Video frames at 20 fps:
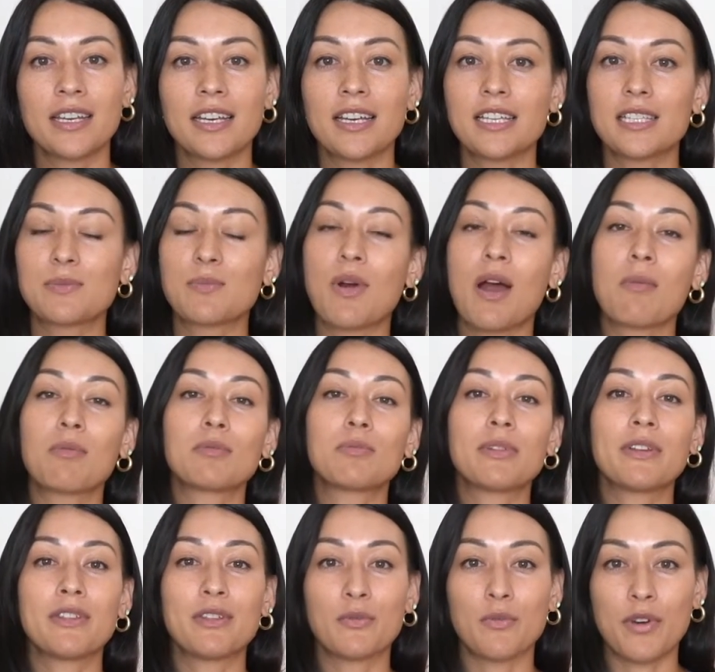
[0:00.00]
It's
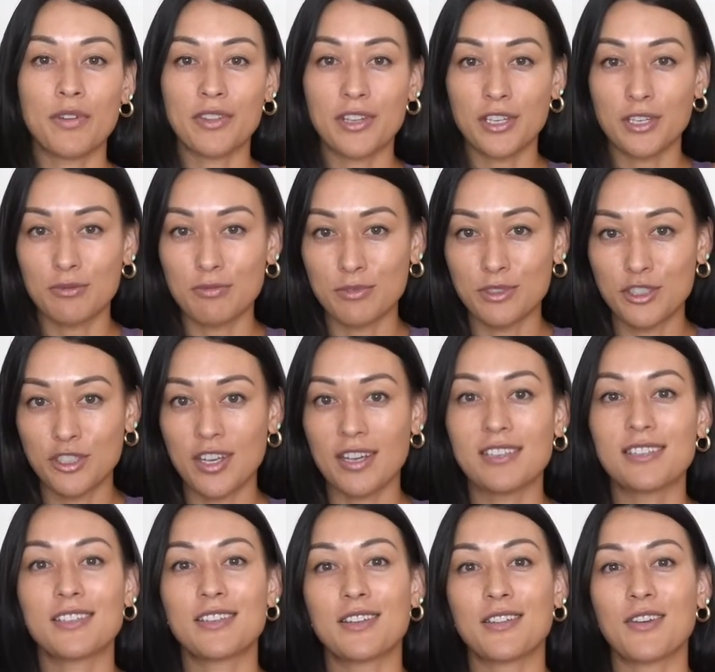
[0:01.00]
probably the one that you
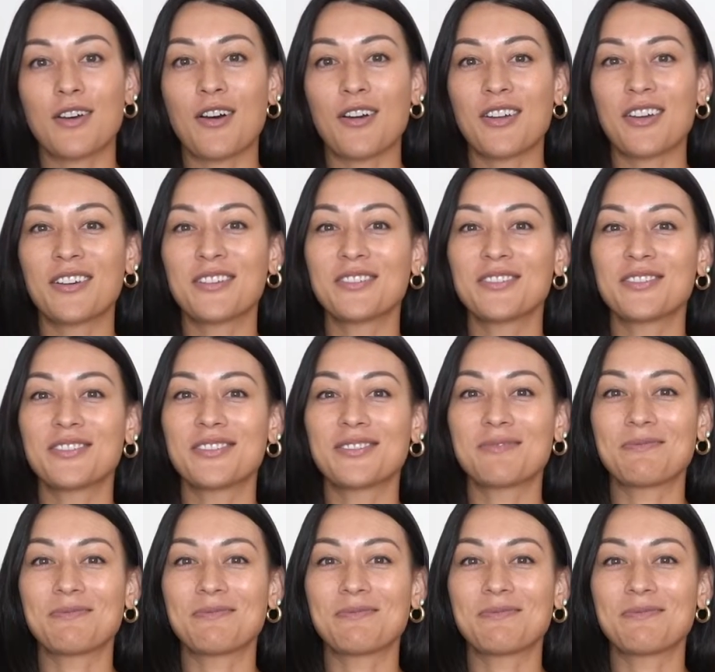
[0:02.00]
just thought of,